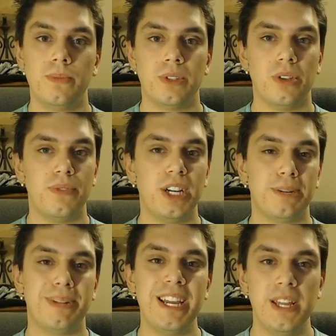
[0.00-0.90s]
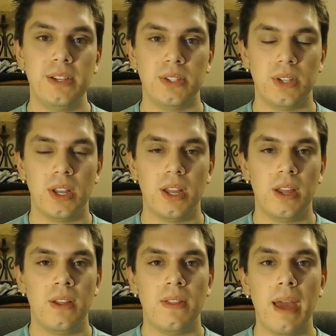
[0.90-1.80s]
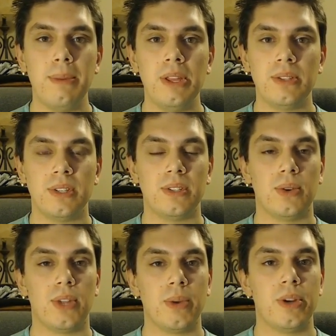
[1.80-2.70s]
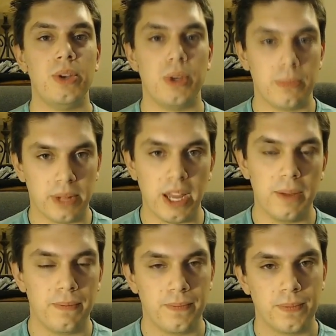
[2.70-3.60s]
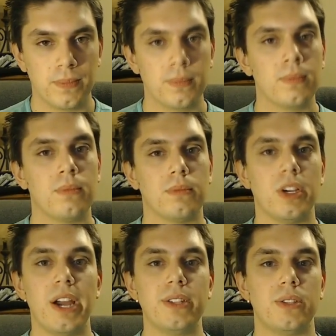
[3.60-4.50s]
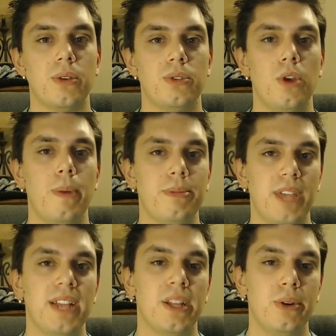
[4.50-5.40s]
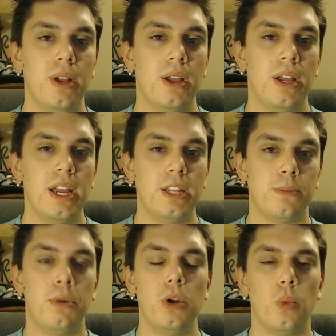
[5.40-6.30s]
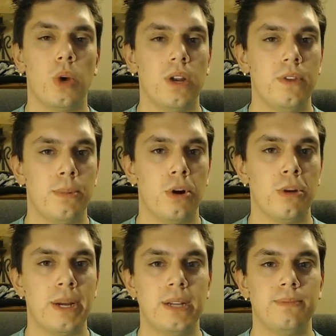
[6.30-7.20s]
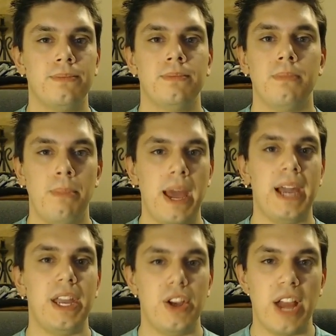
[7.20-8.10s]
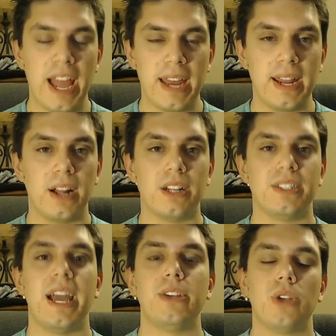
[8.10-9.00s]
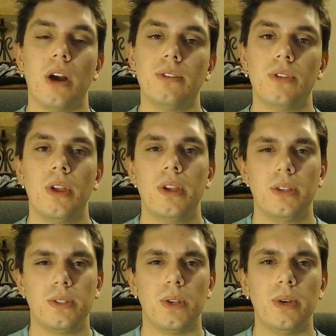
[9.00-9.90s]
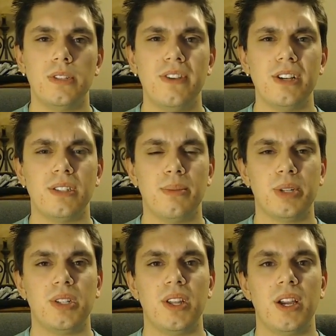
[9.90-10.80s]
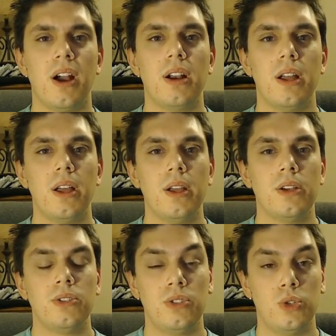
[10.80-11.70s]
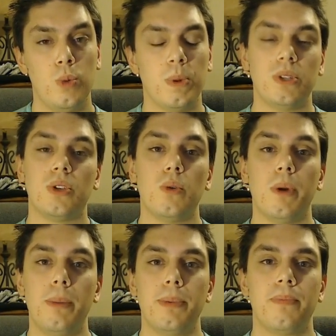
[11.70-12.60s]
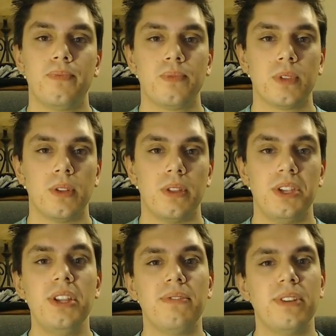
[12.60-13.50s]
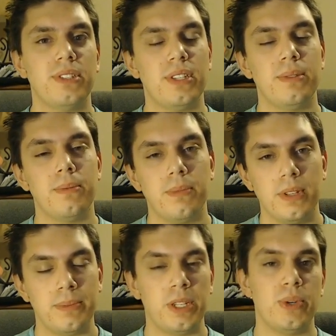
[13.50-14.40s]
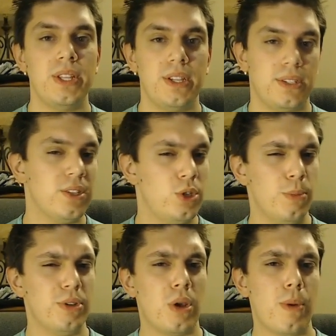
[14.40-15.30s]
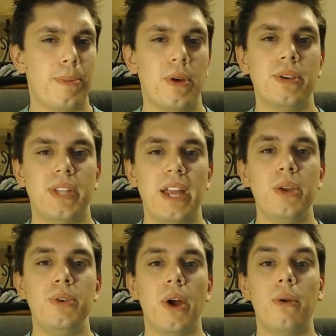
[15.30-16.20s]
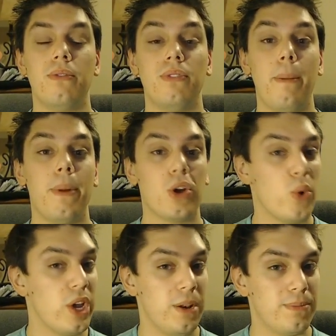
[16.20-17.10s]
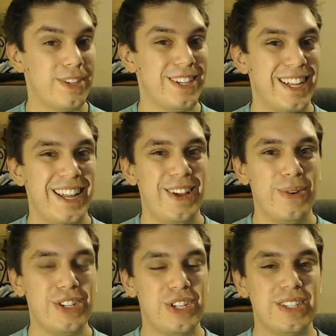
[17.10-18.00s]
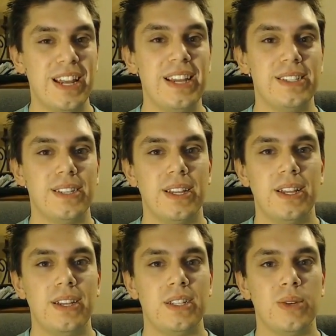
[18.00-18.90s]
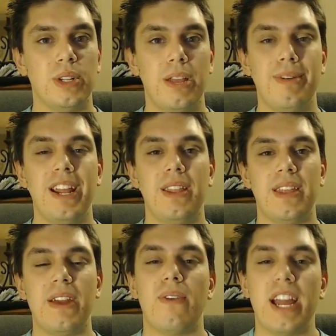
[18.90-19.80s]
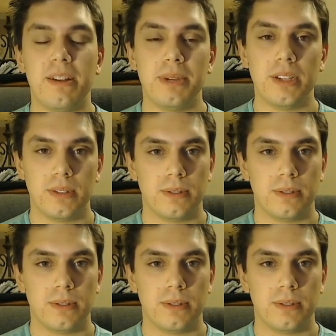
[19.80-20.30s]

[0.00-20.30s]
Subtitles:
So if you're going to play this, that means it's the only one you can play. Alright, so Up Cyclone, it's put 1 of your Pokemon back into your hand and all attached cards. So it's very similar to the card Super Scoop Up. The difference between this and Super Scoop Up, though, is that you don't flip a coin, which is nice to eliminate that randomness.